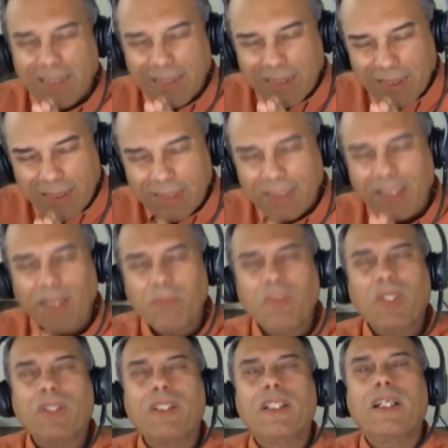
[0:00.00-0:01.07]
some
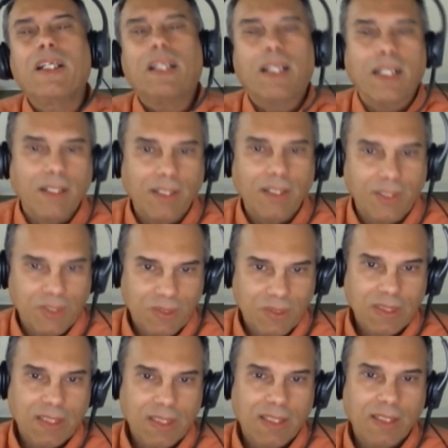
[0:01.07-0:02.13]
are not like
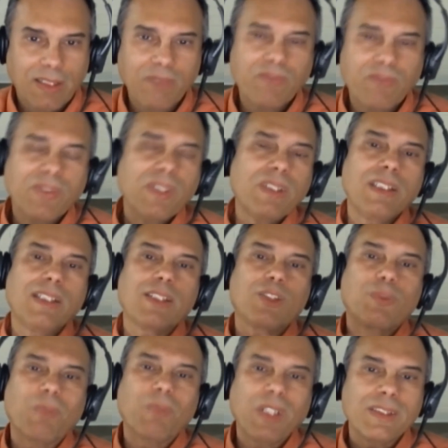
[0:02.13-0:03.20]
us. Infinity
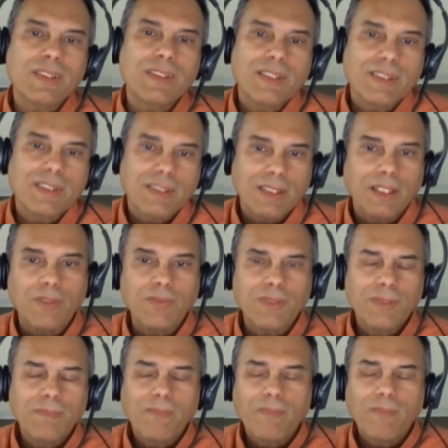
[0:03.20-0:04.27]
expresses itself
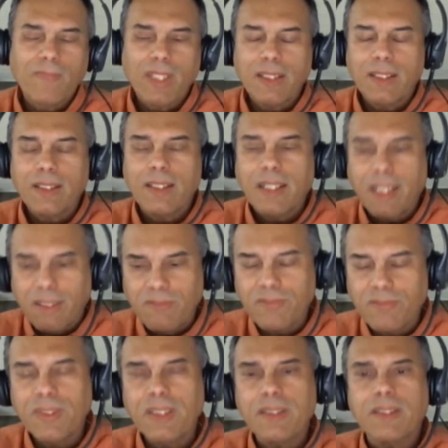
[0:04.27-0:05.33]
in an
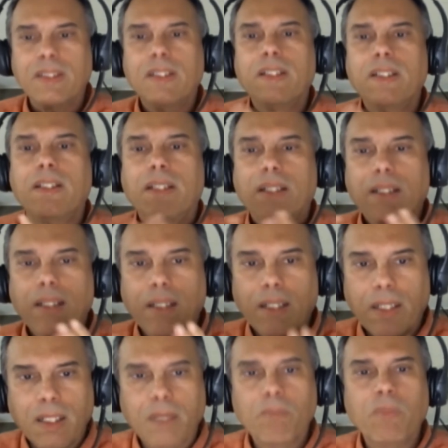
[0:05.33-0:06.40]
infinite
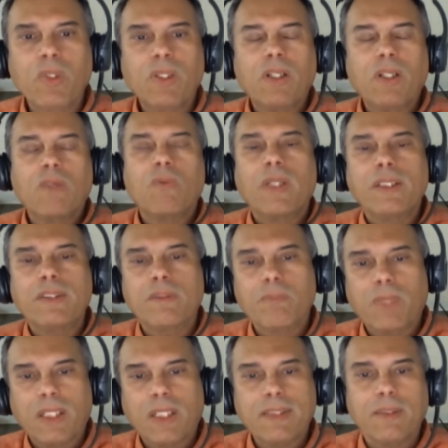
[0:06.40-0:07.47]
number of ways
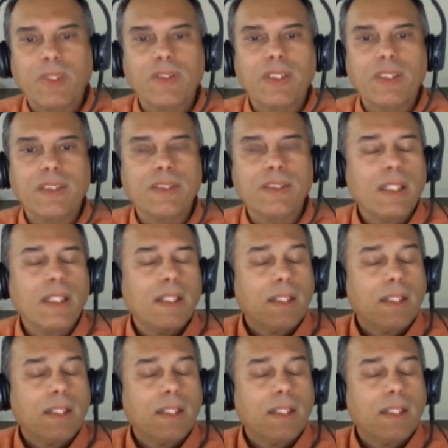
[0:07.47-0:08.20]
and possibilities.